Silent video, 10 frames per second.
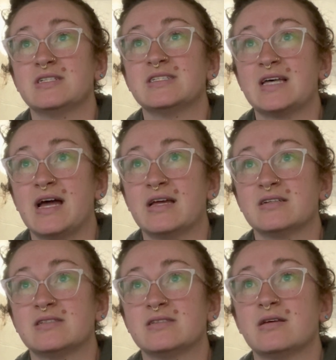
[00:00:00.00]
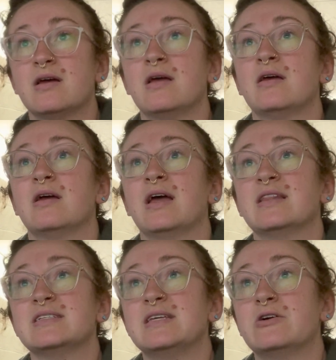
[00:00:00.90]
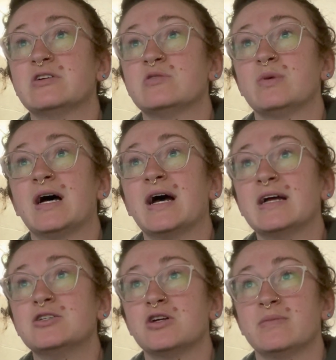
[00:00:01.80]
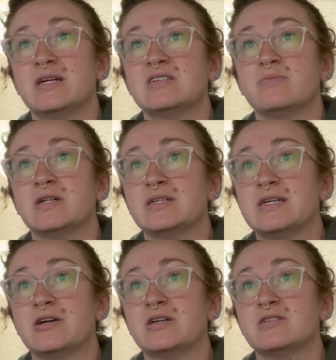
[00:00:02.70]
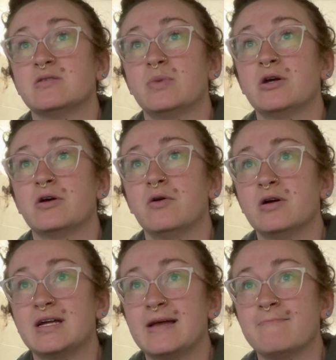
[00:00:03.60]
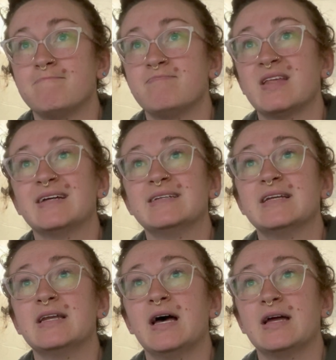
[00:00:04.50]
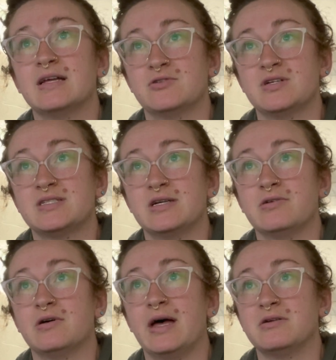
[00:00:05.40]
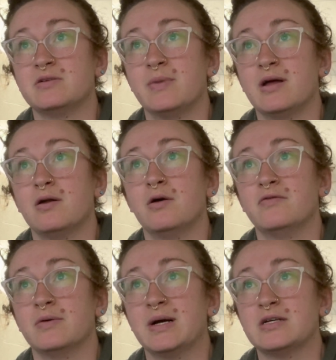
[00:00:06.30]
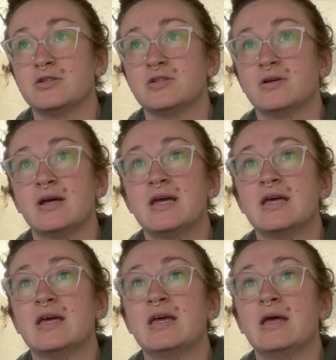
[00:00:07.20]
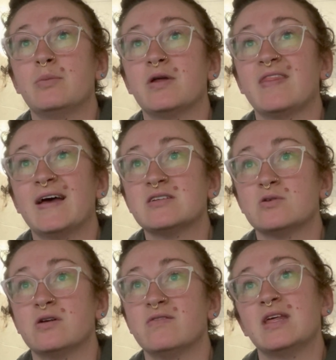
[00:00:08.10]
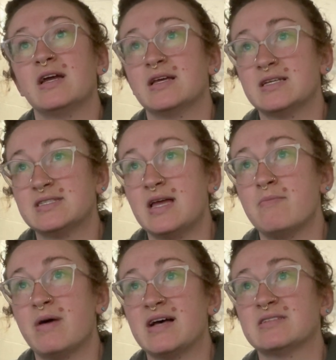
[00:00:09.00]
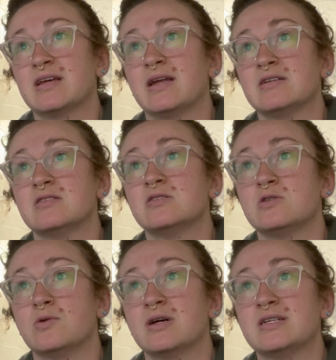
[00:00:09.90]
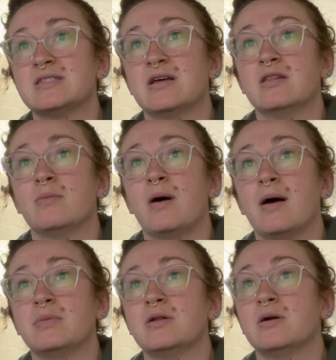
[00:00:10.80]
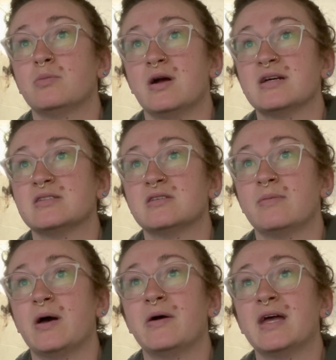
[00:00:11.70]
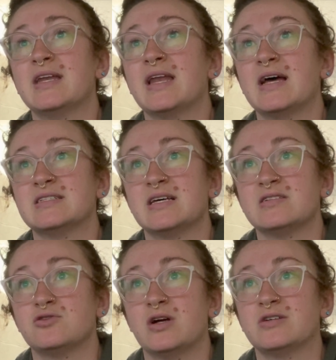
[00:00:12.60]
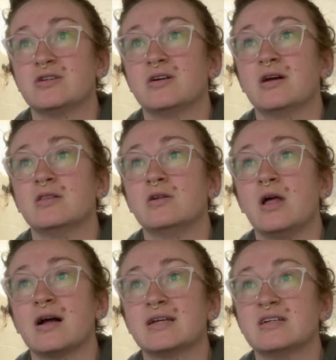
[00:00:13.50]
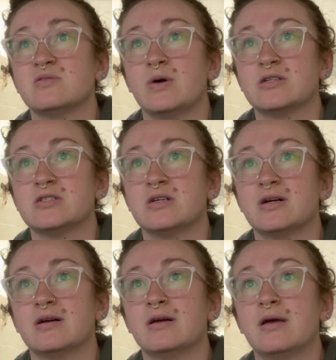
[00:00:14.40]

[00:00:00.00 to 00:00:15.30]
in science, and the secrets behind Germany's military superiority, did not interest Cyril Altamont overmuch. He put that sort of thing in the same basket as the stories in the popular press about hidden SS treasure and the Loch Ness Monster,